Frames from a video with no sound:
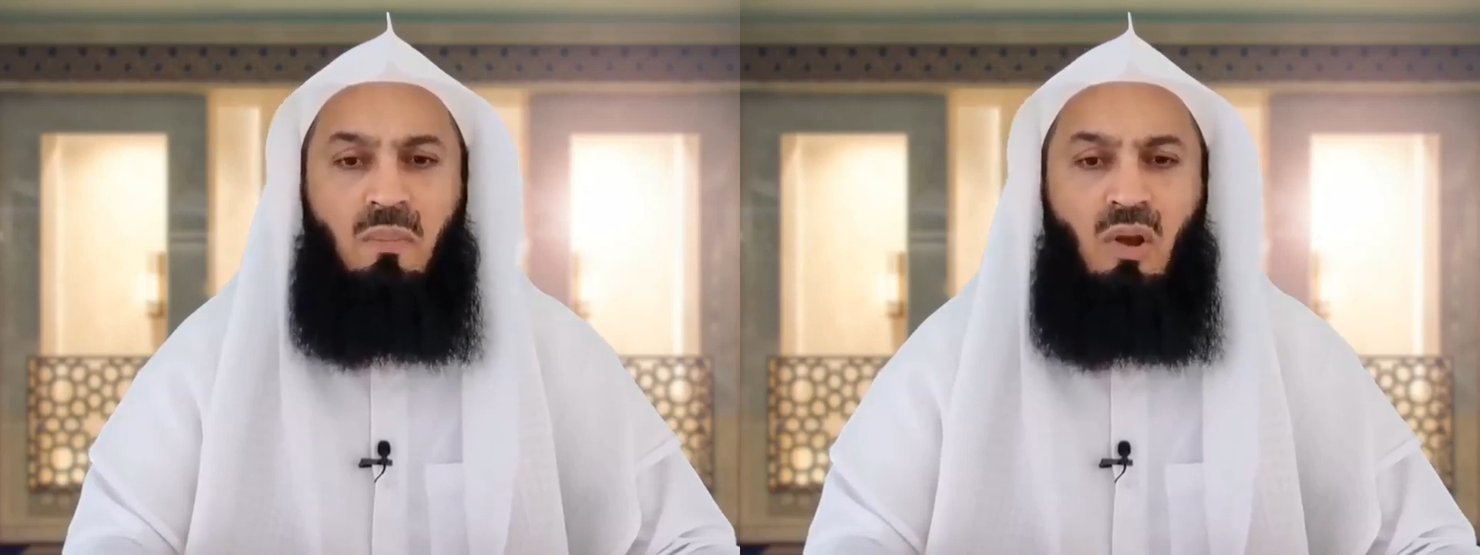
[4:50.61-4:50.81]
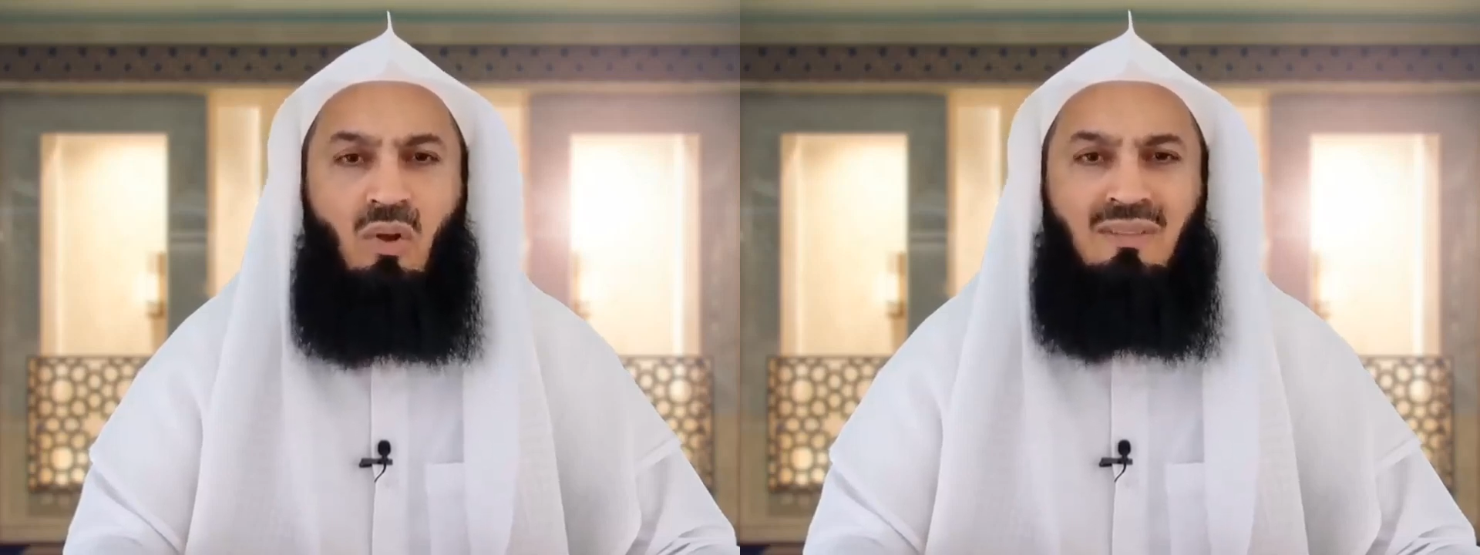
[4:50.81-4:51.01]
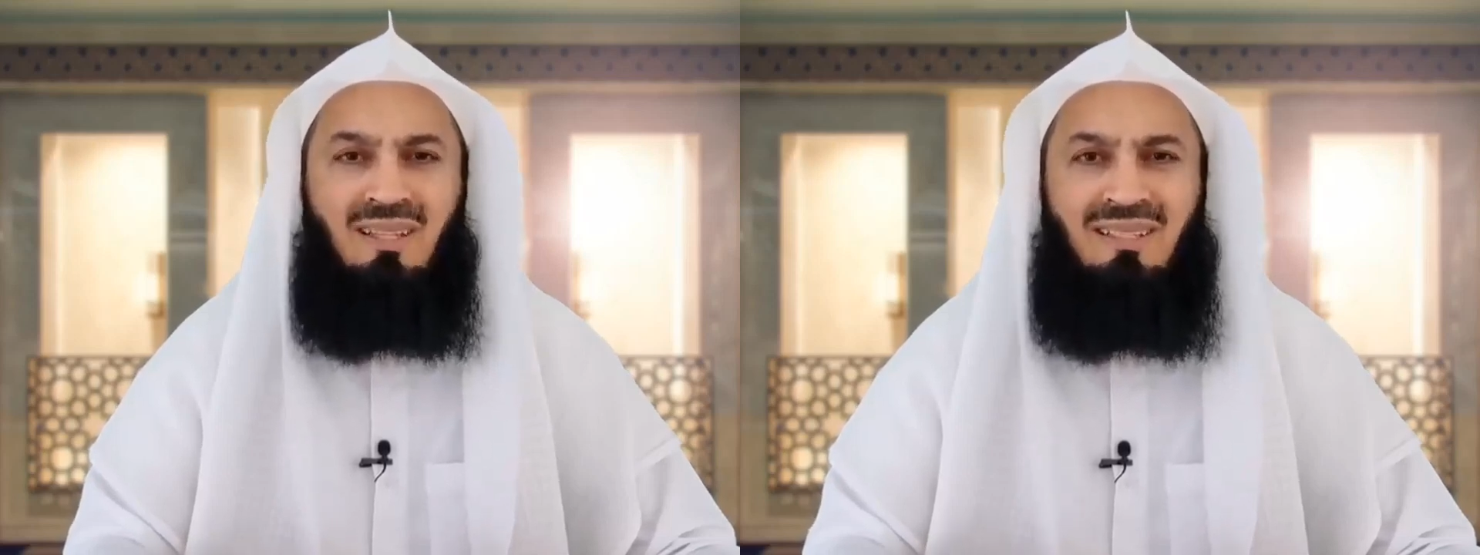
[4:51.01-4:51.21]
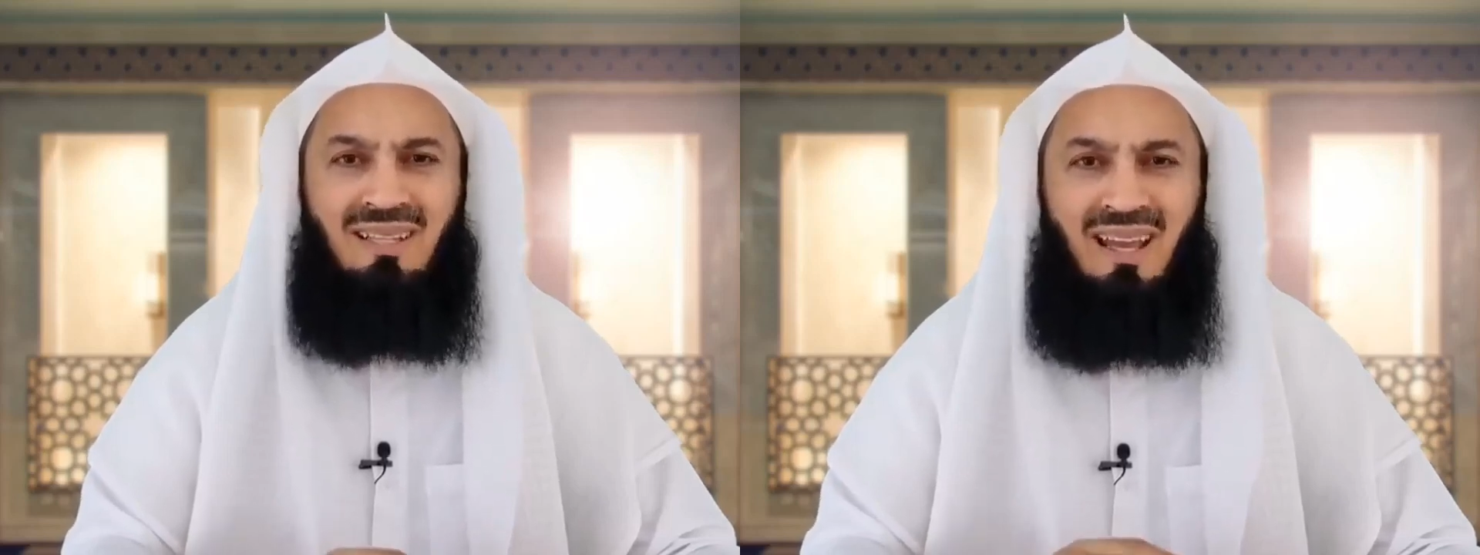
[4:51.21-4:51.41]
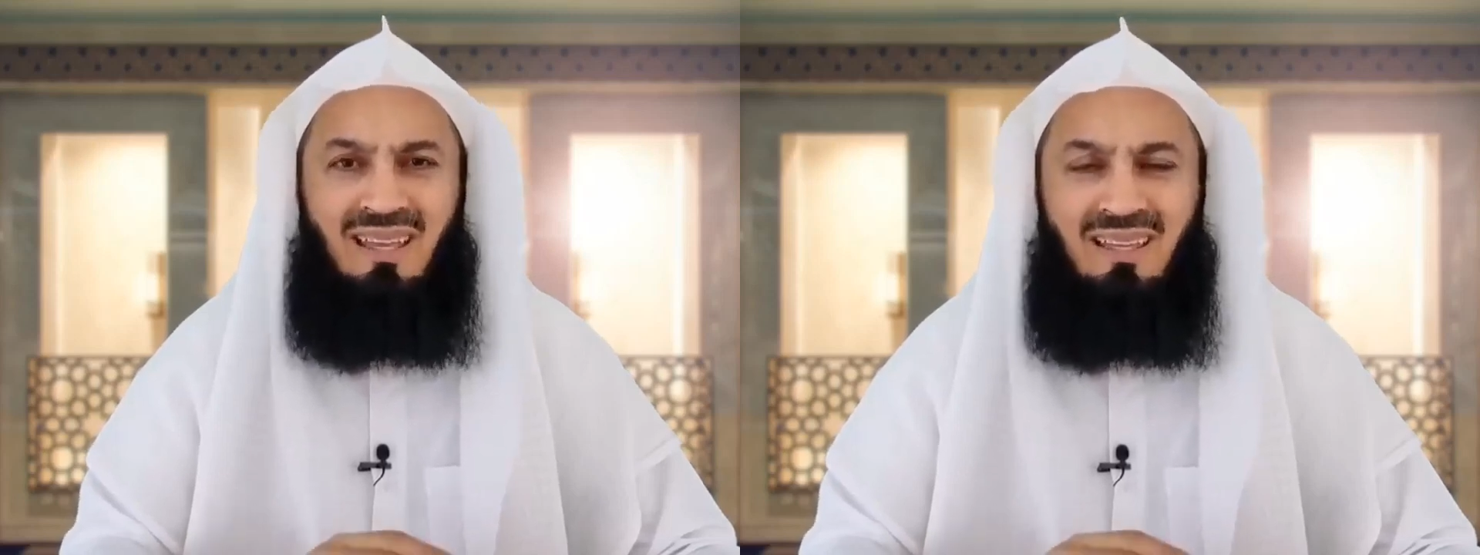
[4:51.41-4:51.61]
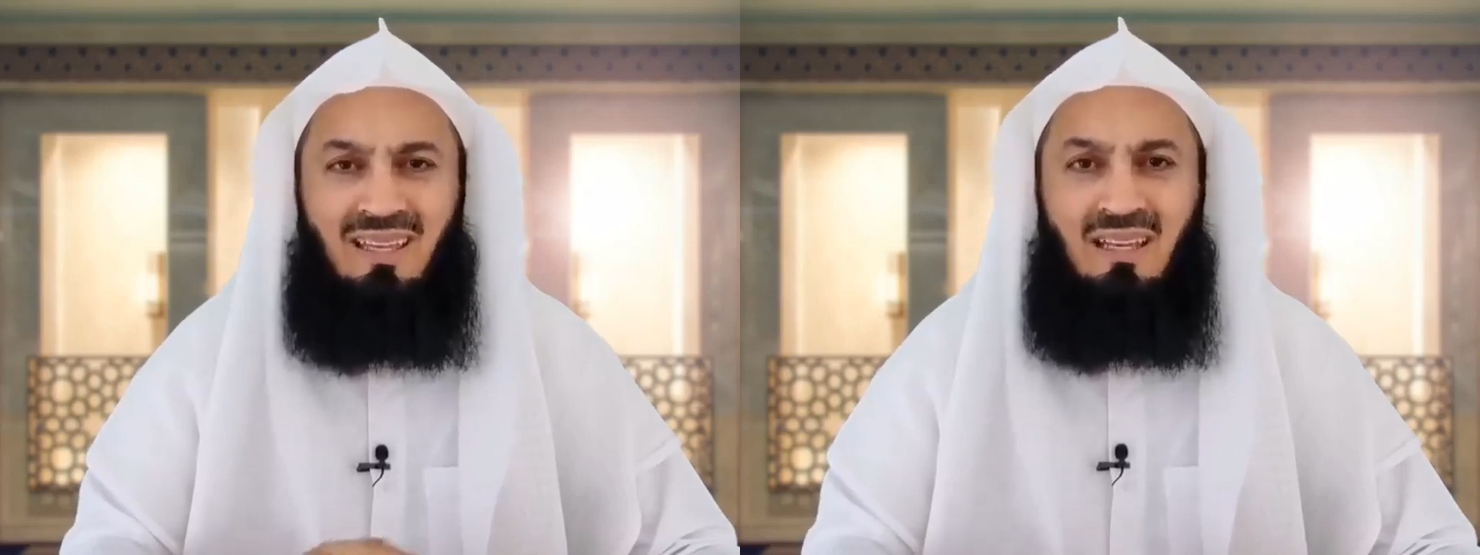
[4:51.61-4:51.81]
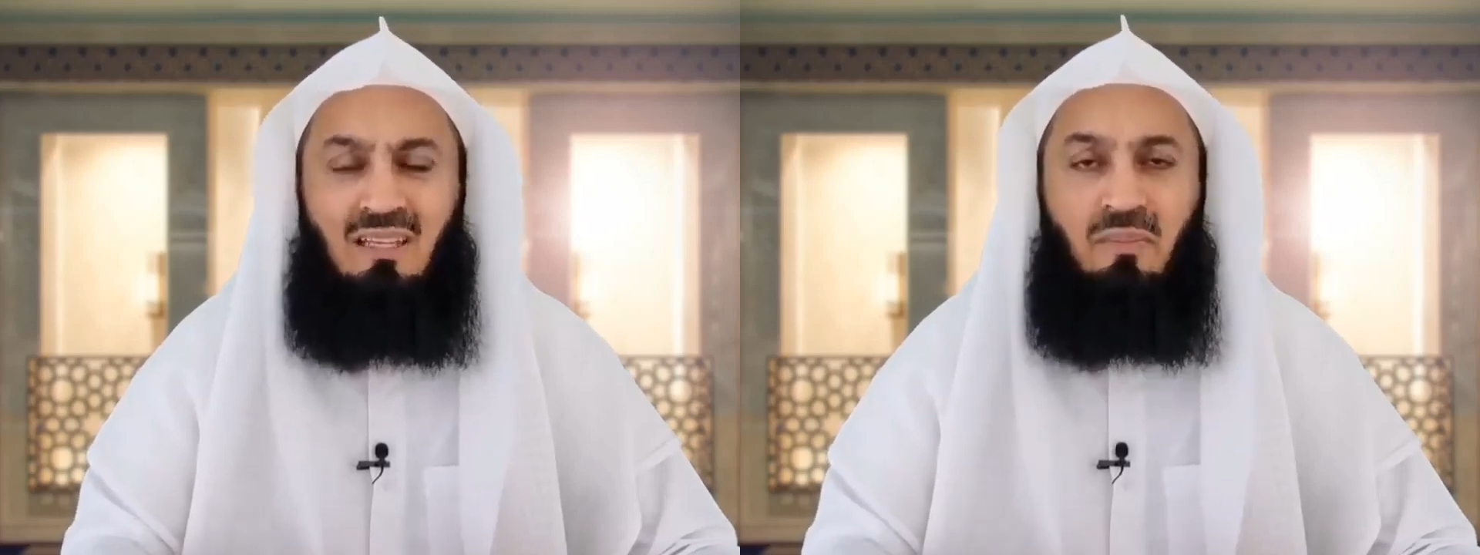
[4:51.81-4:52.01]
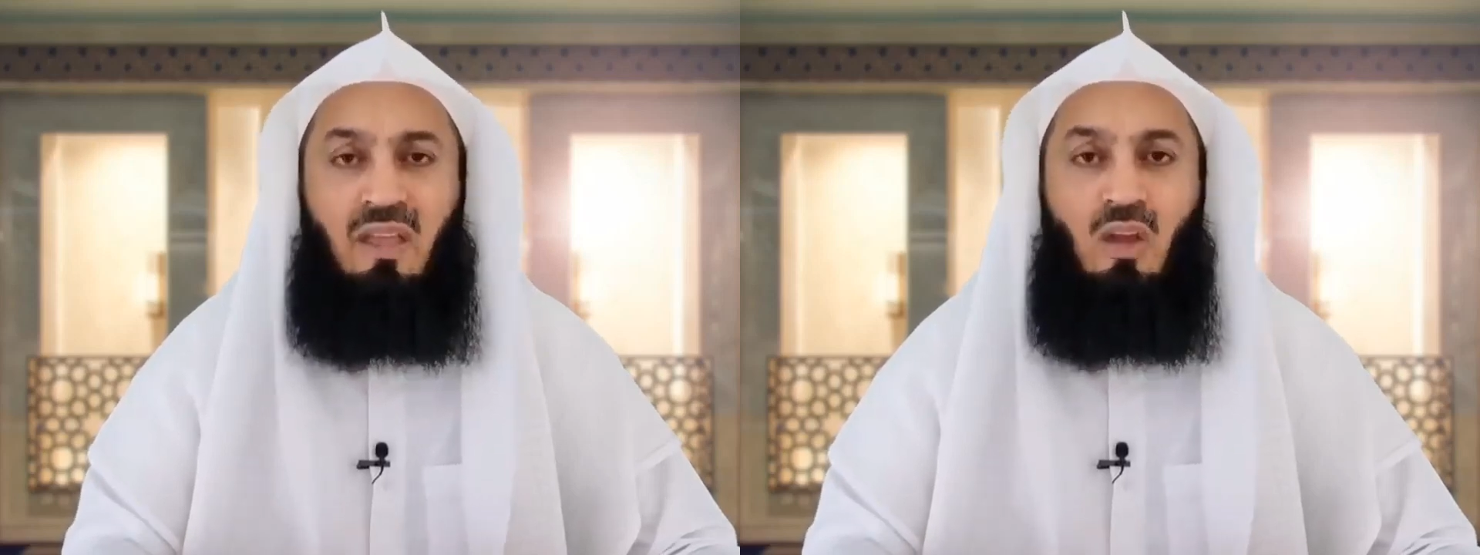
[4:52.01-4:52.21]
belongs entire
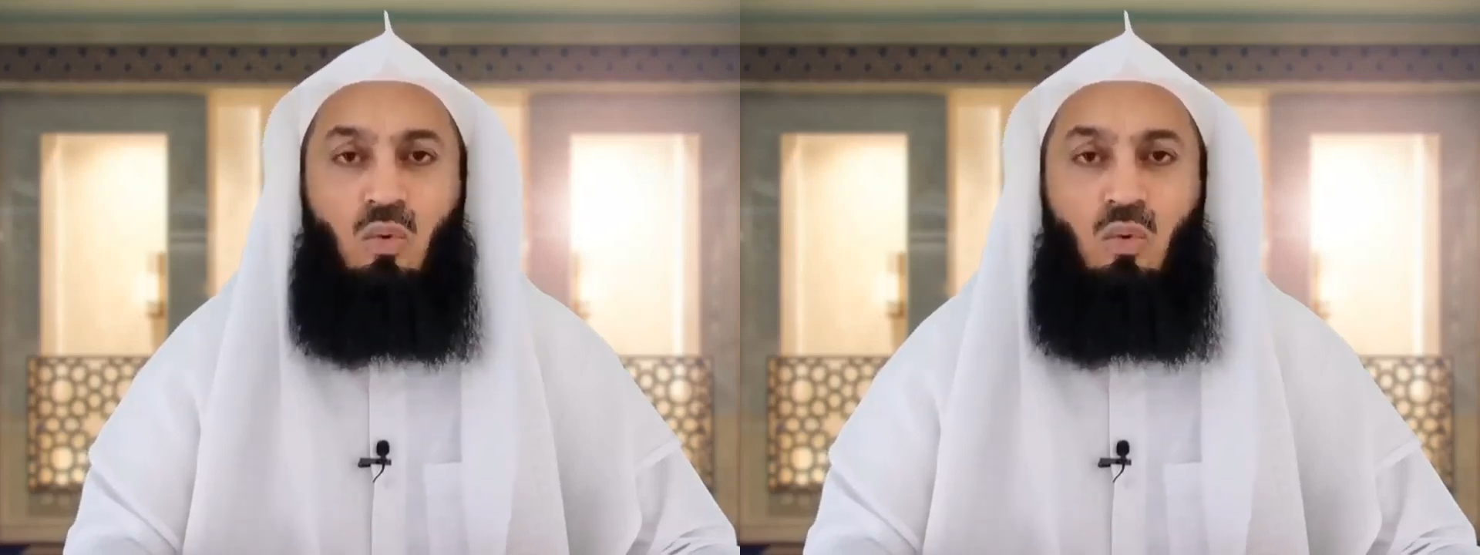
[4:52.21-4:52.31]
kingdom.